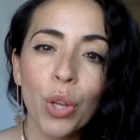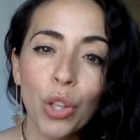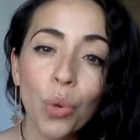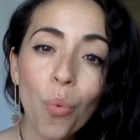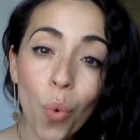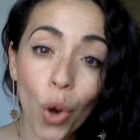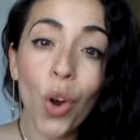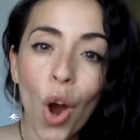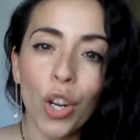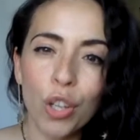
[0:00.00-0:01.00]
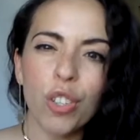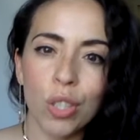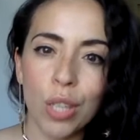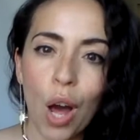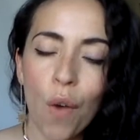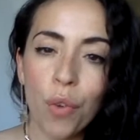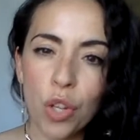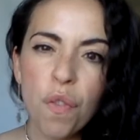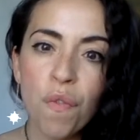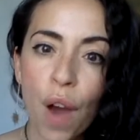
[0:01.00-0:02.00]
when you work on yourself,
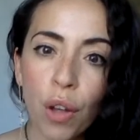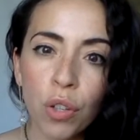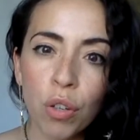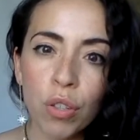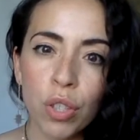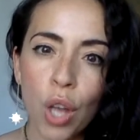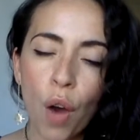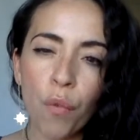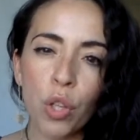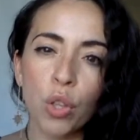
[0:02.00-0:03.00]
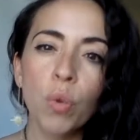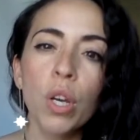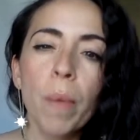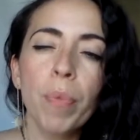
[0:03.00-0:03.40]
when you value yourself, when you